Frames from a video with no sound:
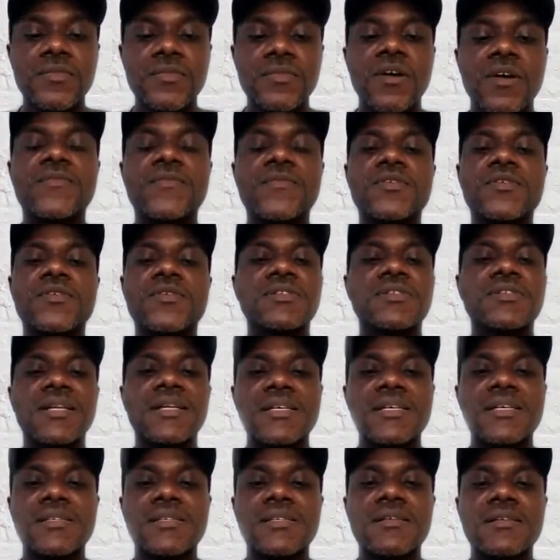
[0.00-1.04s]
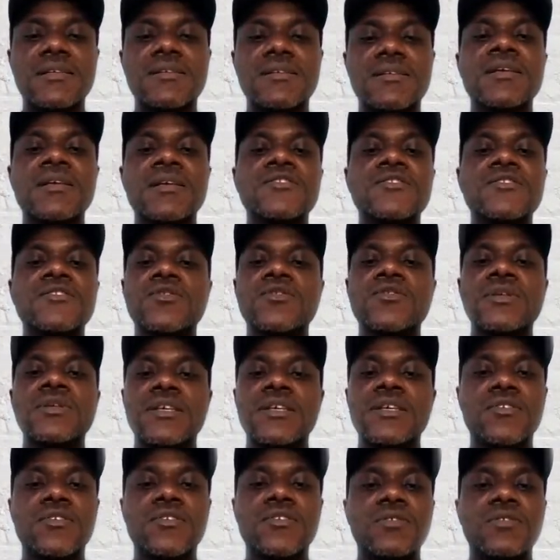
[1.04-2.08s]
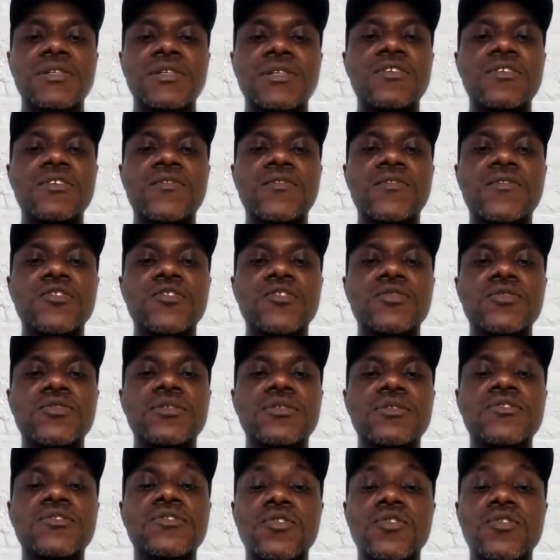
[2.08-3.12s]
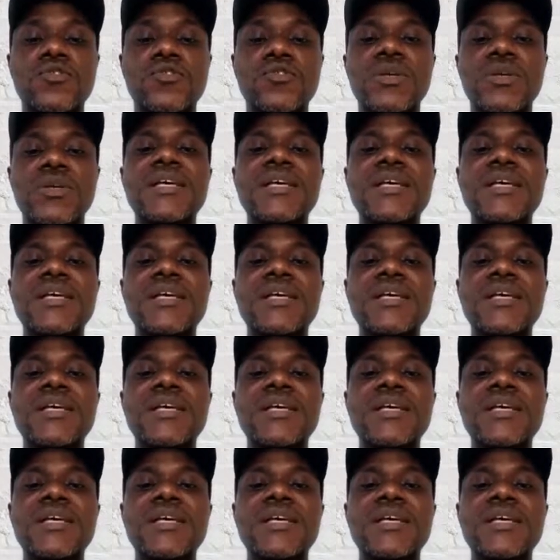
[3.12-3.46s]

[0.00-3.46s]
Of course, that is it. So the Sultan of Sokoto